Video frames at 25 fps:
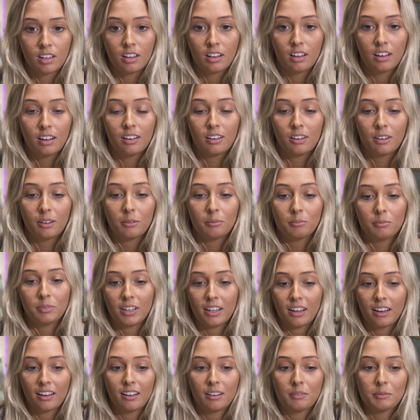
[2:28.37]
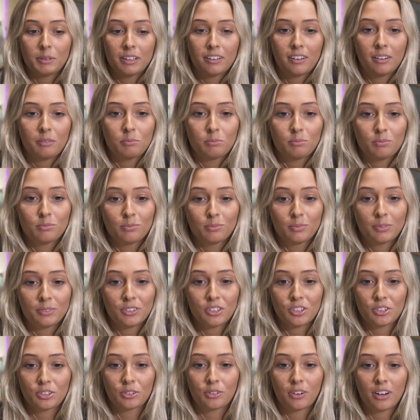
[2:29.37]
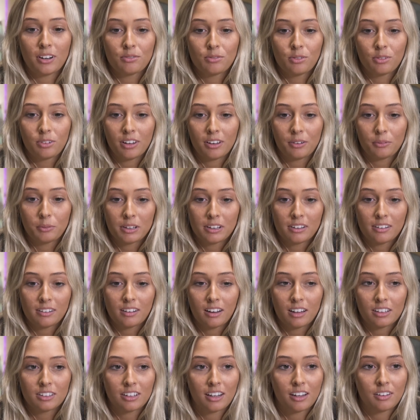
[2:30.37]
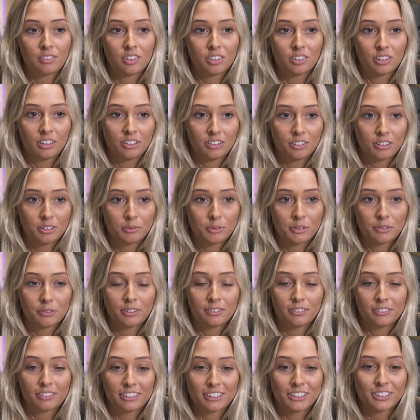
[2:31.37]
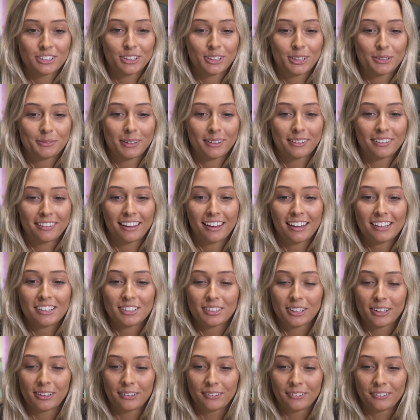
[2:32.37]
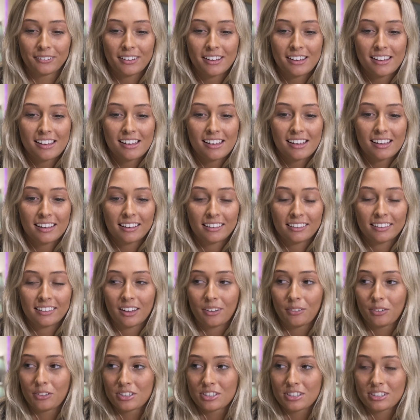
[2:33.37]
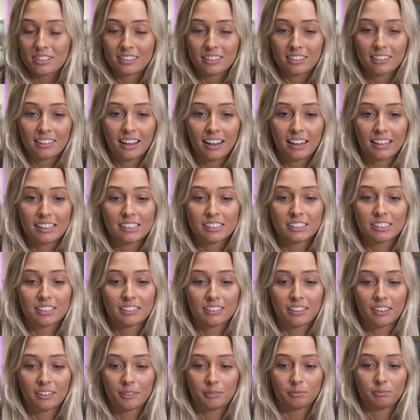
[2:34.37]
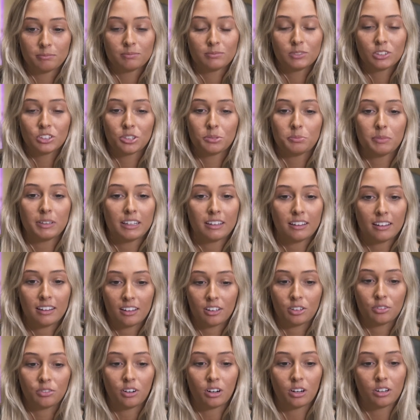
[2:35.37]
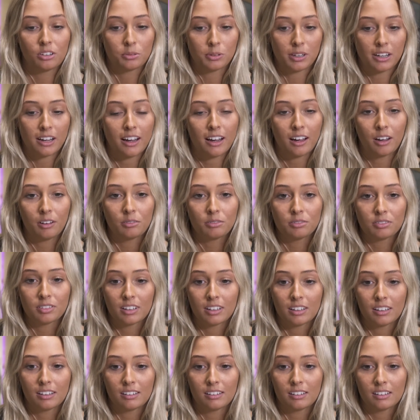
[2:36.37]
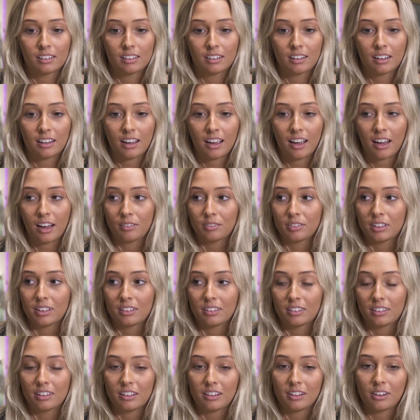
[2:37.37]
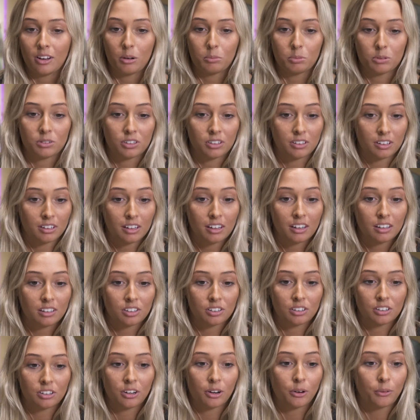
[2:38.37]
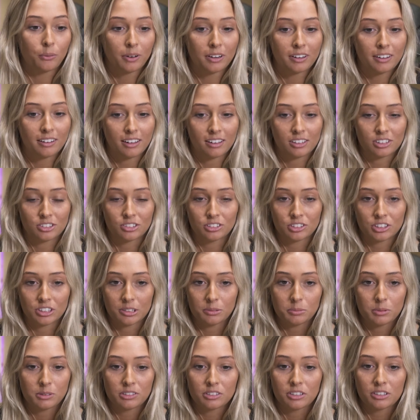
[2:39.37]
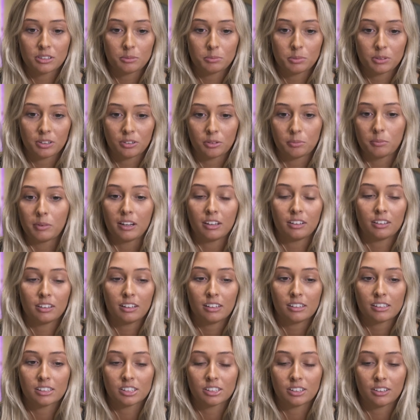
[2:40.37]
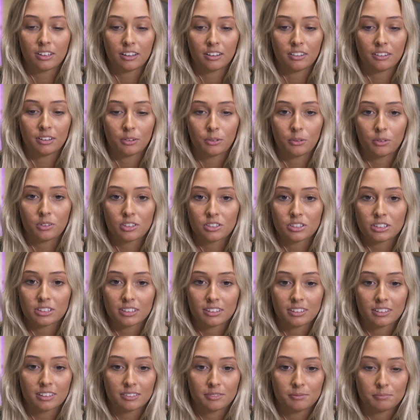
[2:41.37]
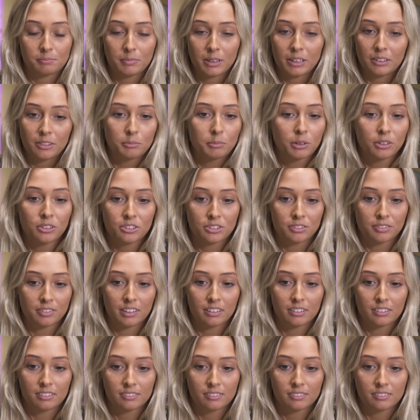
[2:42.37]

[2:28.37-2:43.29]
Um, yeah, I mean, I'm just grateful that we got to have a season. We weren't really sure about that, so that was nice. And um, just making it as far as we have and having the opportunity to go win a national championship is amazing. And so I think we're just going to make the most of it.